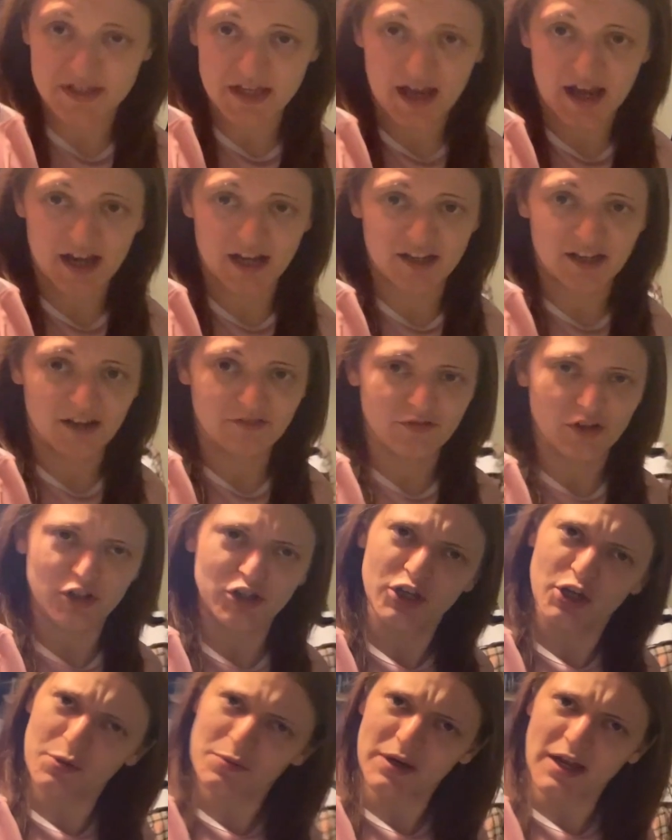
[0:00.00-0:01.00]
that I have
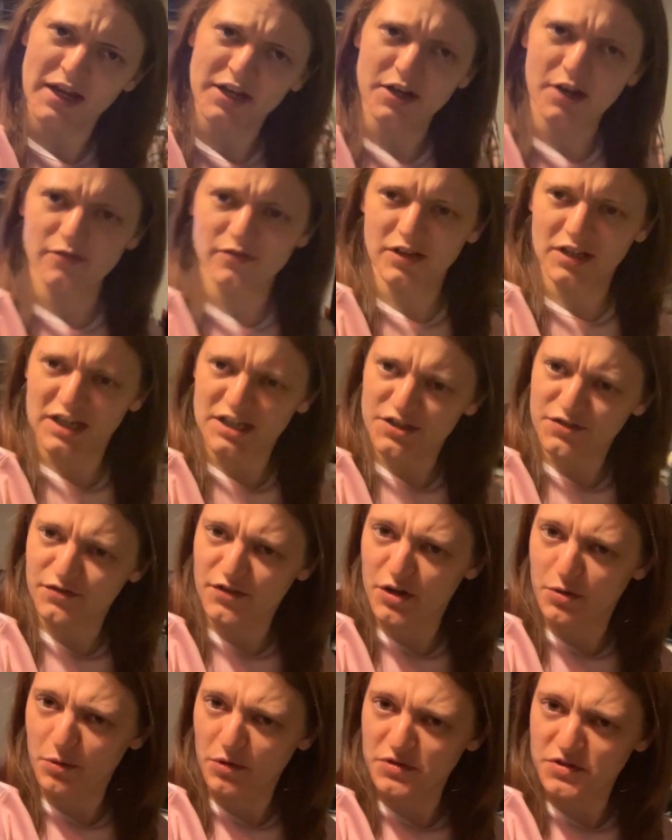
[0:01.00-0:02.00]
accumulated over the last
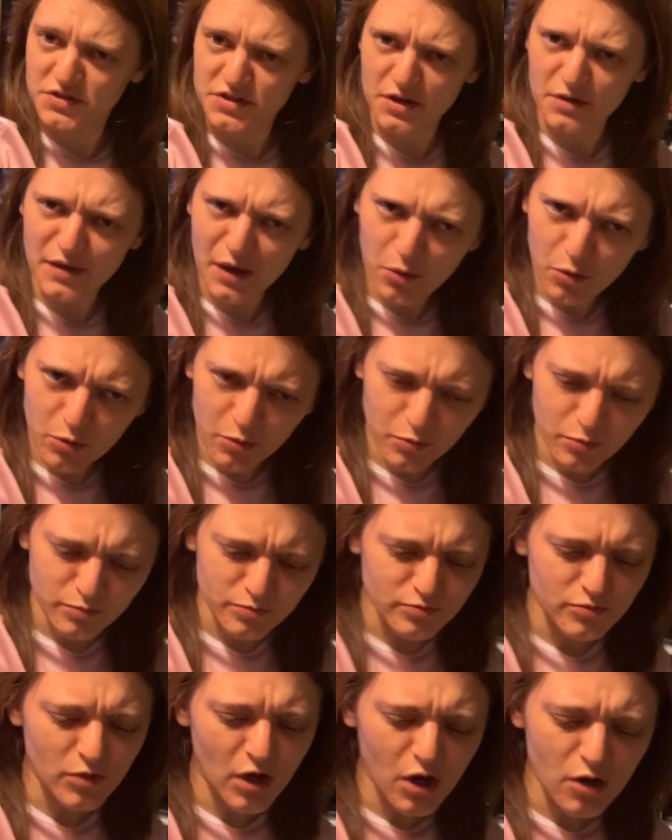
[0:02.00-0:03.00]
few months. So that will
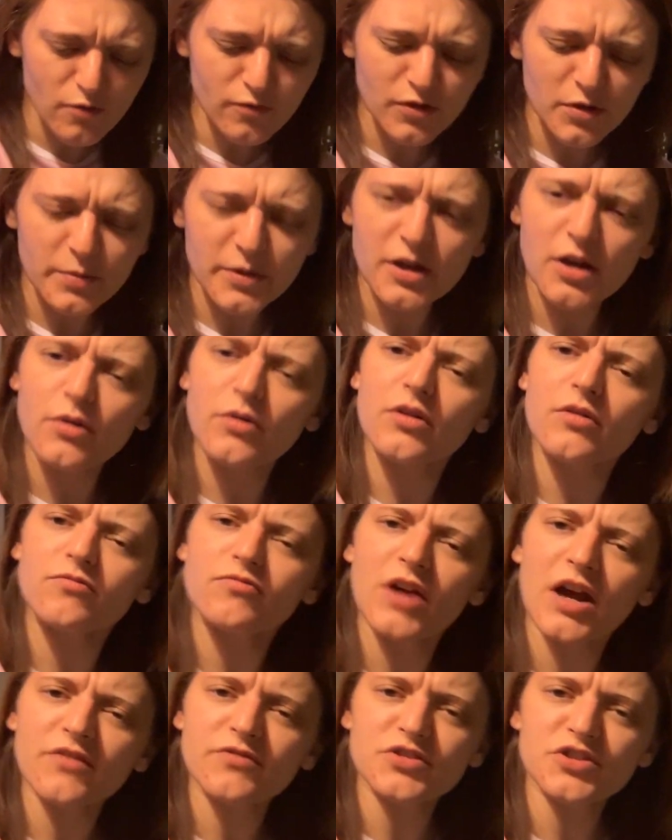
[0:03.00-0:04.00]
hopefully be going on
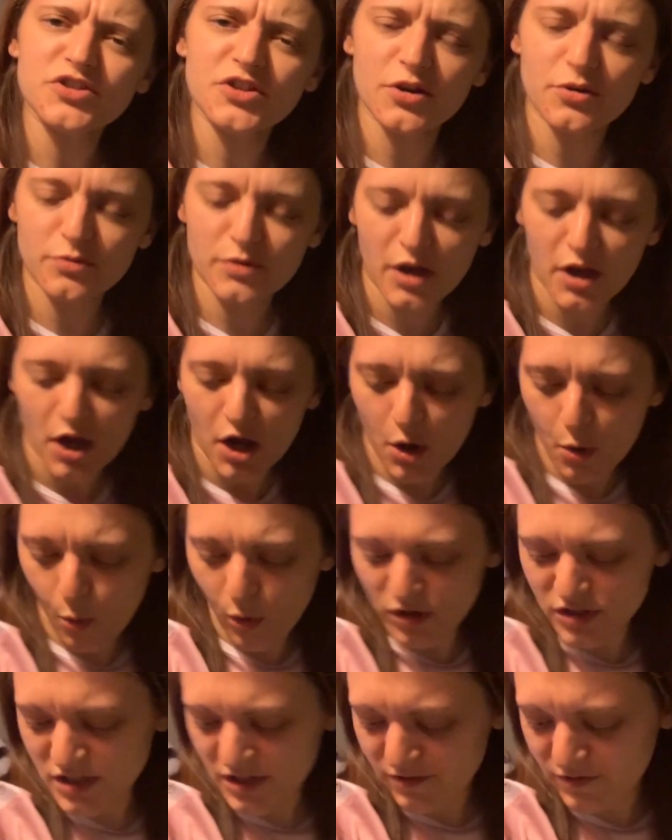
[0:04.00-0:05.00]
rather soon
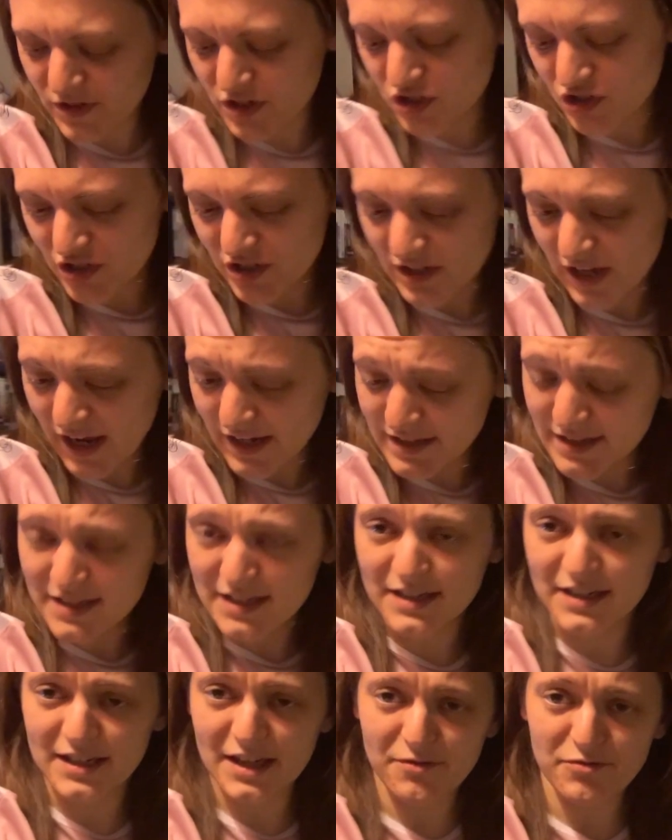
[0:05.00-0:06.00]
once I finished
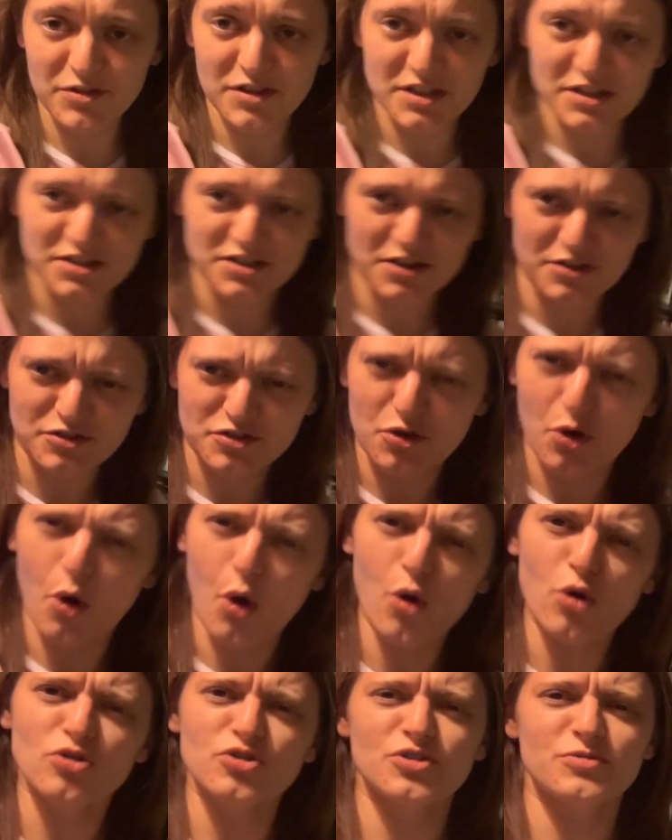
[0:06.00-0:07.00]
editing and everything. So there's
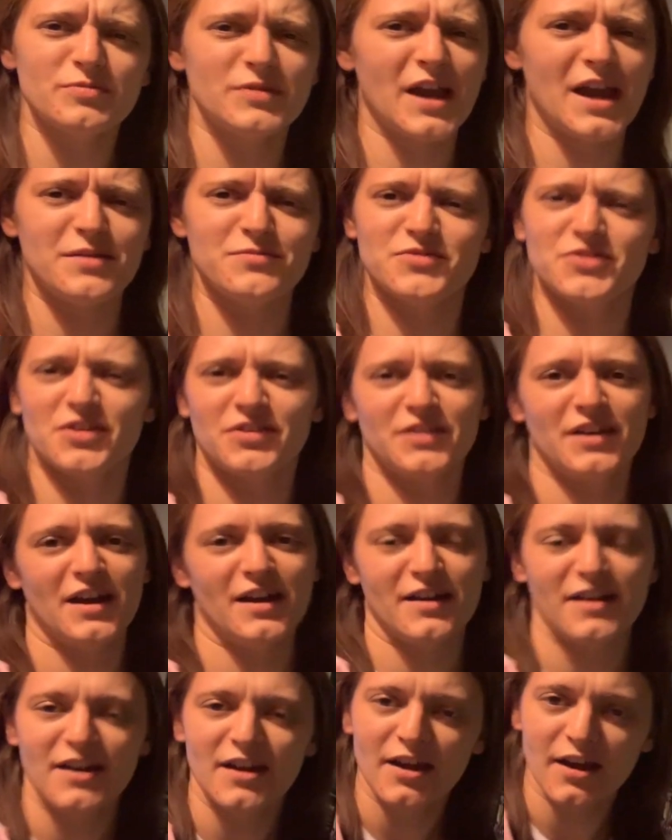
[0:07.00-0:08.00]
awesome games on
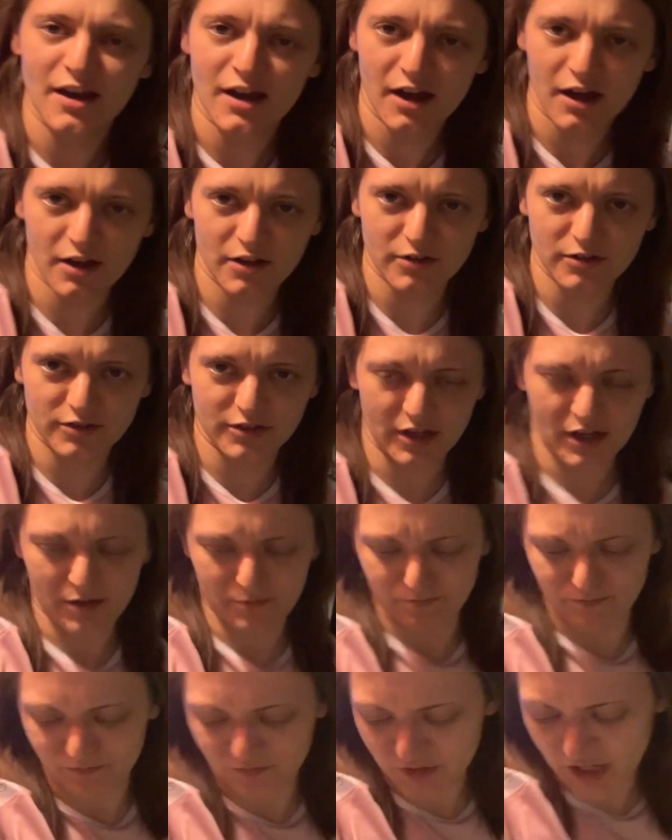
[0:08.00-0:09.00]
there and
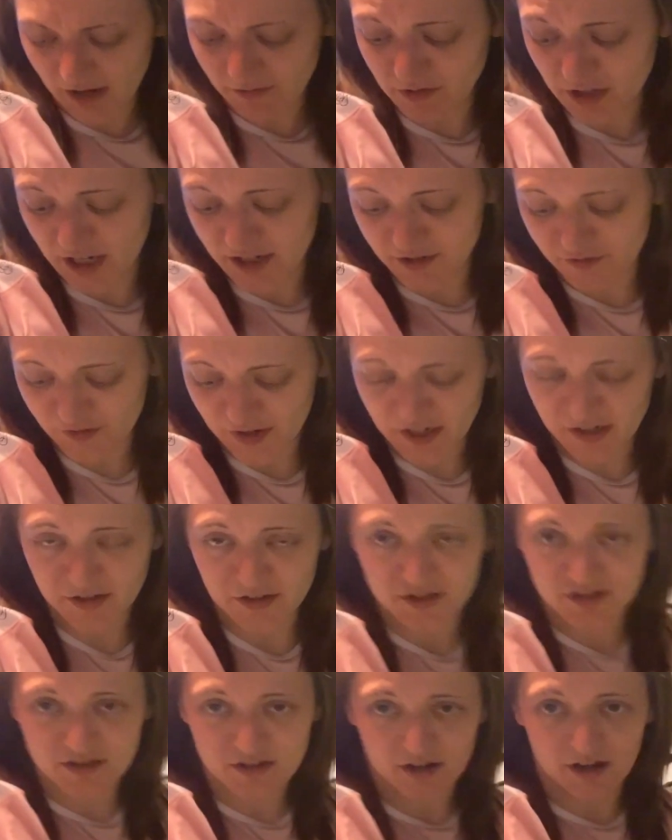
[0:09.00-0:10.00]
um, game related
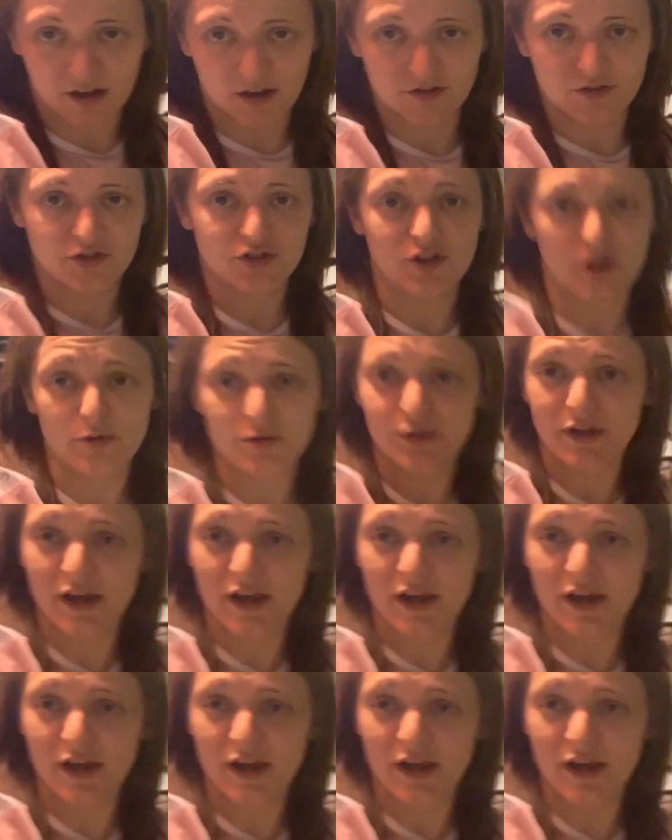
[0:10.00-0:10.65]
things uh, to show you